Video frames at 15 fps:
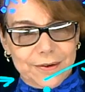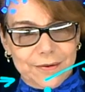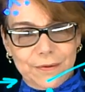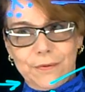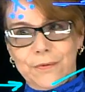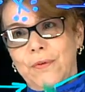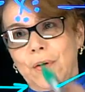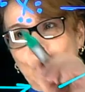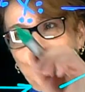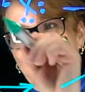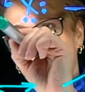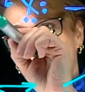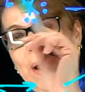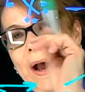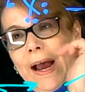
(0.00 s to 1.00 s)
followed
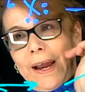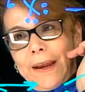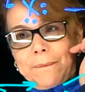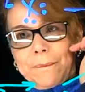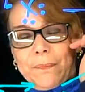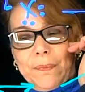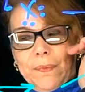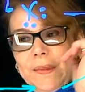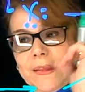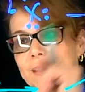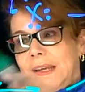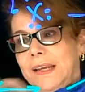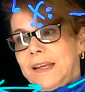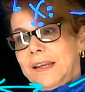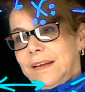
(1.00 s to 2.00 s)
by
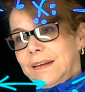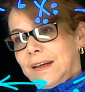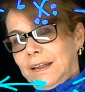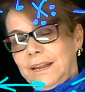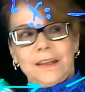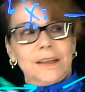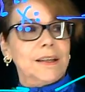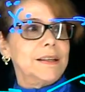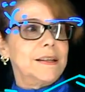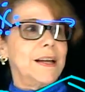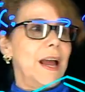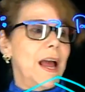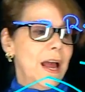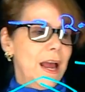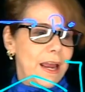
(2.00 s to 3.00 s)
the allylic,
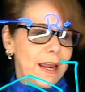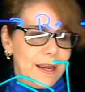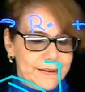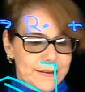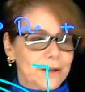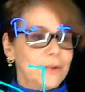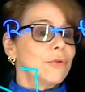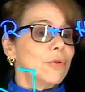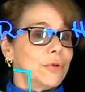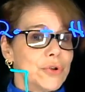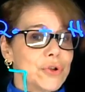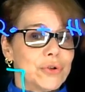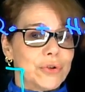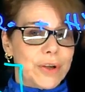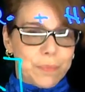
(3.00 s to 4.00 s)
and then
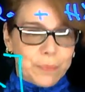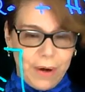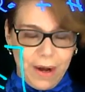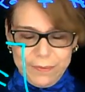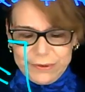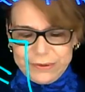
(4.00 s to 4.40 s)
tertiary, primary,